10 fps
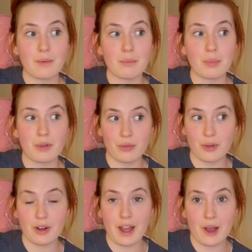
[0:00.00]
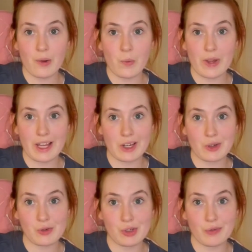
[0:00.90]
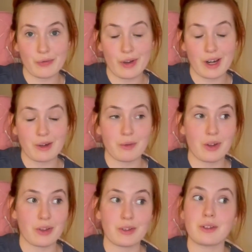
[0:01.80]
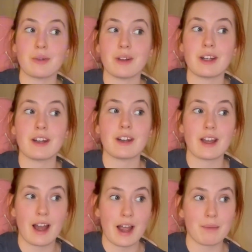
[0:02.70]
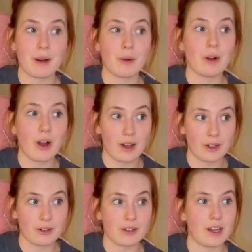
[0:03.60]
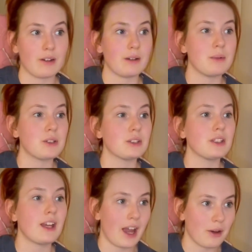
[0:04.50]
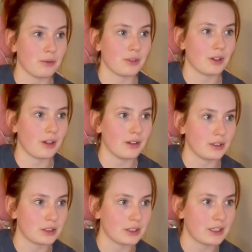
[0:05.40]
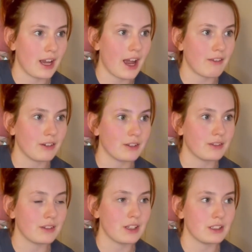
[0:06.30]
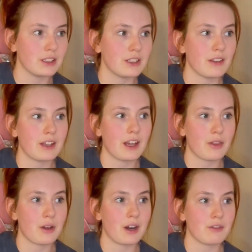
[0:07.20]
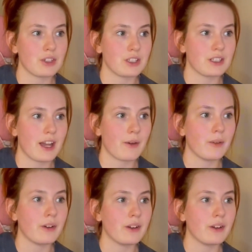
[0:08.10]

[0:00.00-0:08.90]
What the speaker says: But for now, we can do some fun with doing eyebrow color. Now, let me just count the colors because I hadn't. This is something I thought of just now.